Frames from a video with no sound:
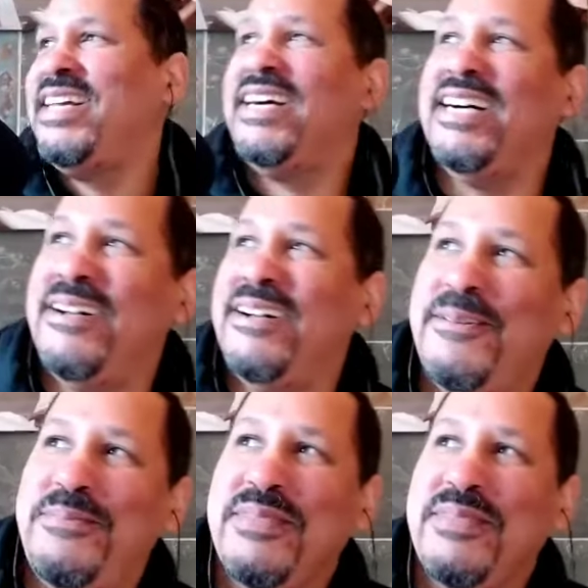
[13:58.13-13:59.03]

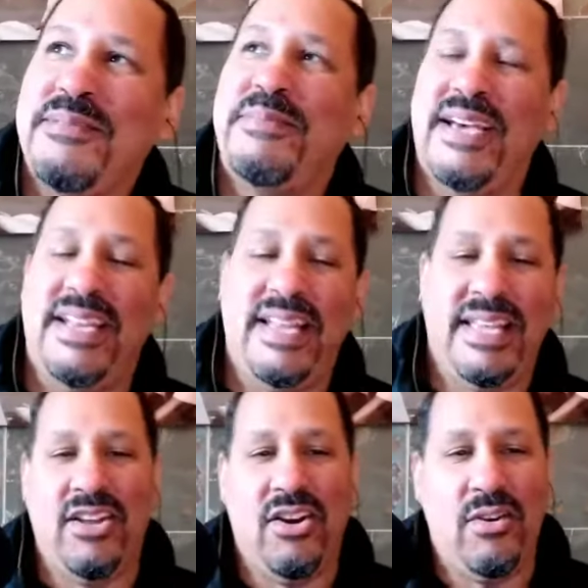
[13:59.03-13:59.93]
But
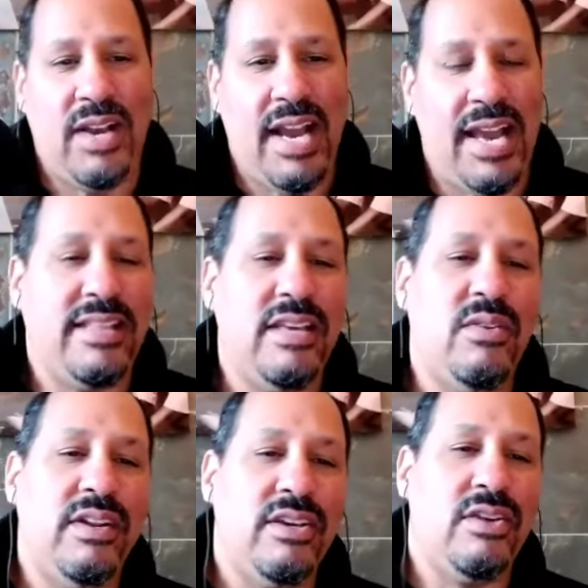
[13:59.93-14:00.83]
I think
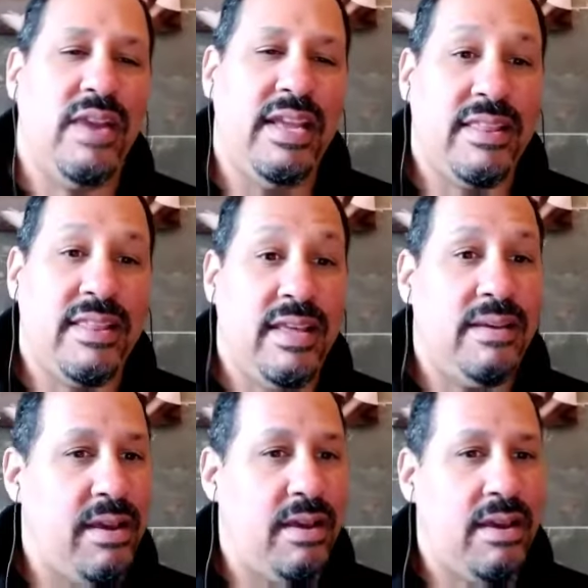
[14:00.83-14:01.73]
one of the great thing
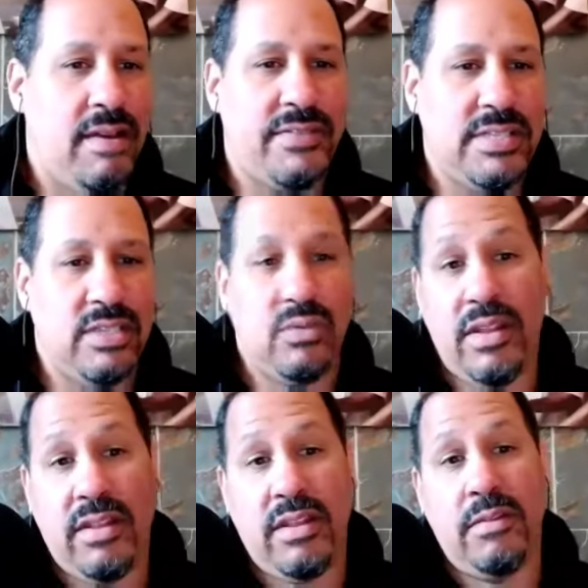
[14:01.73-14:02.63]
about conferences, whether they're